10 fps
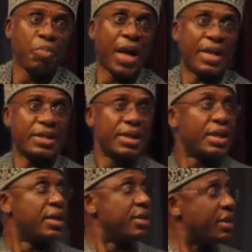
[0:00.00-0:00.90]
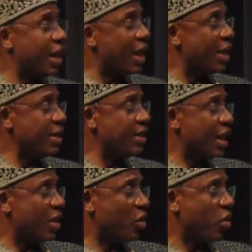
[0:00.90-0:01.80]
And these are
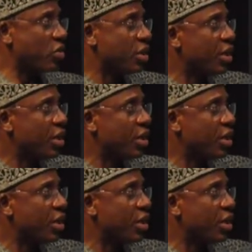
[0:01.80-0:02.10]
the costs.